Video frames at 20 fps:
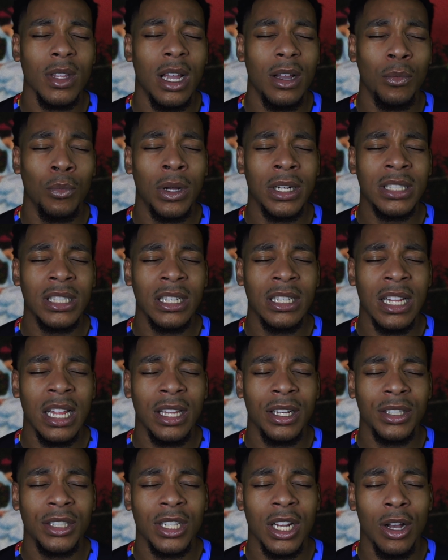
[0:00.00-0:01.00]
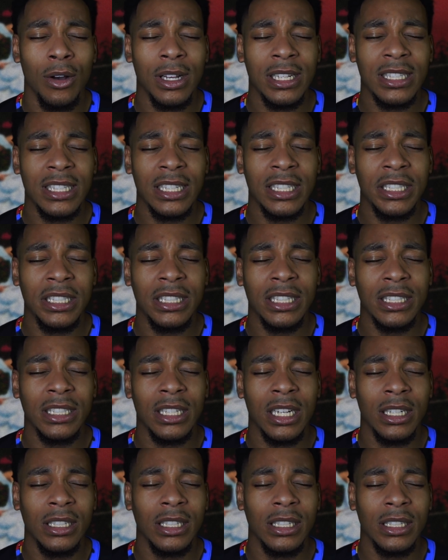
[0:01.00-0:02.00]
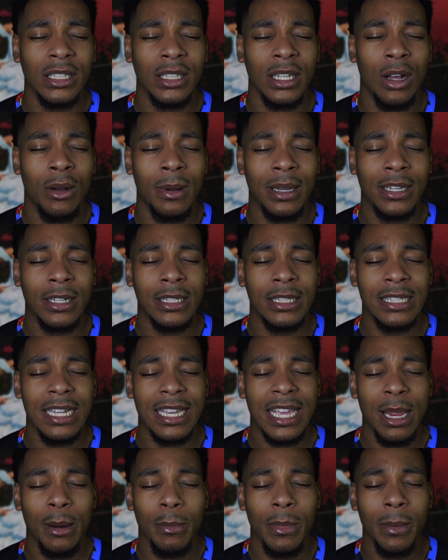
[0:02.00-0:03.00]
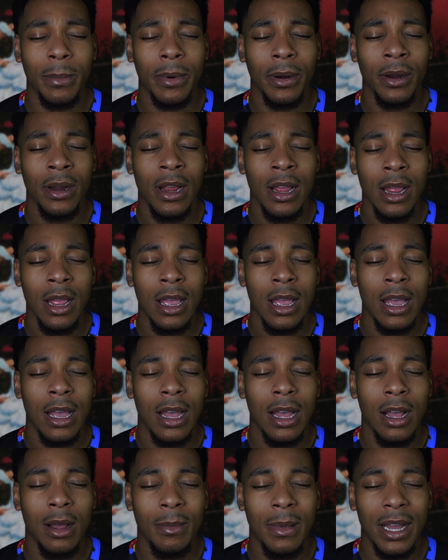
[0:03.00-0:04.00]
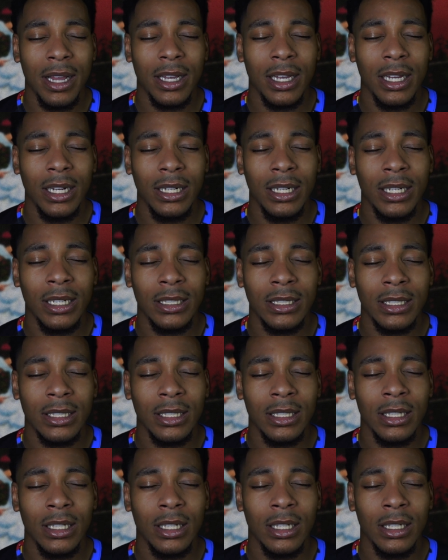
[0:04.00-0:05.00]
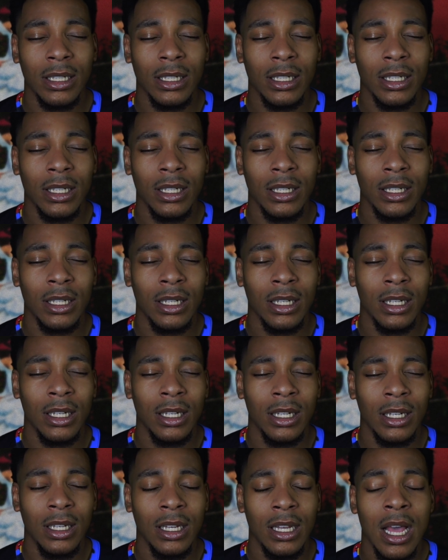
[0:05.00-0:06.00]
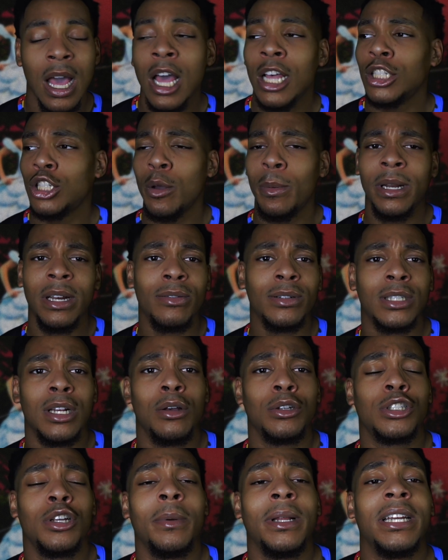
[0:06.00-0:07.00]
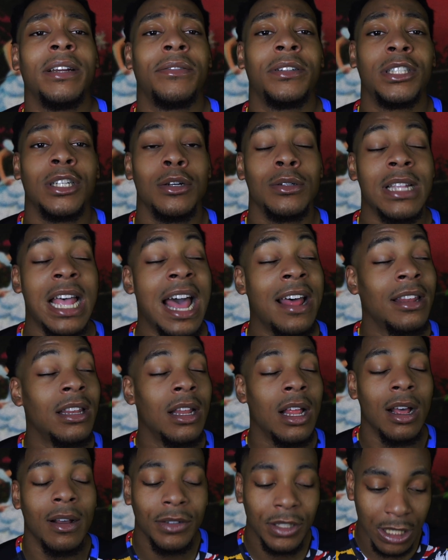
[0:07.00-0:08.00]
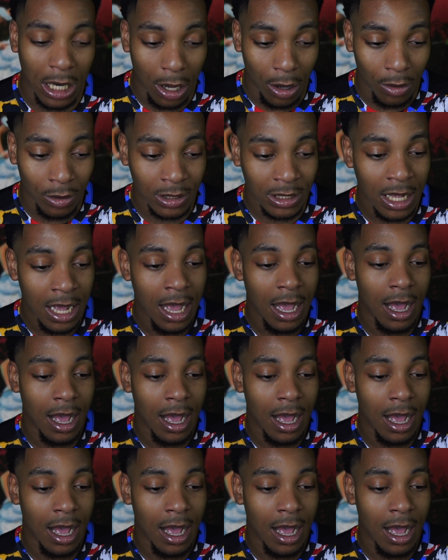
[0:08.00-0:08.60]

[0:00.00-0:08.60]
What's another show? Oh my goodness, I can't remember. Oh my goodness. So many different shows. I love shows.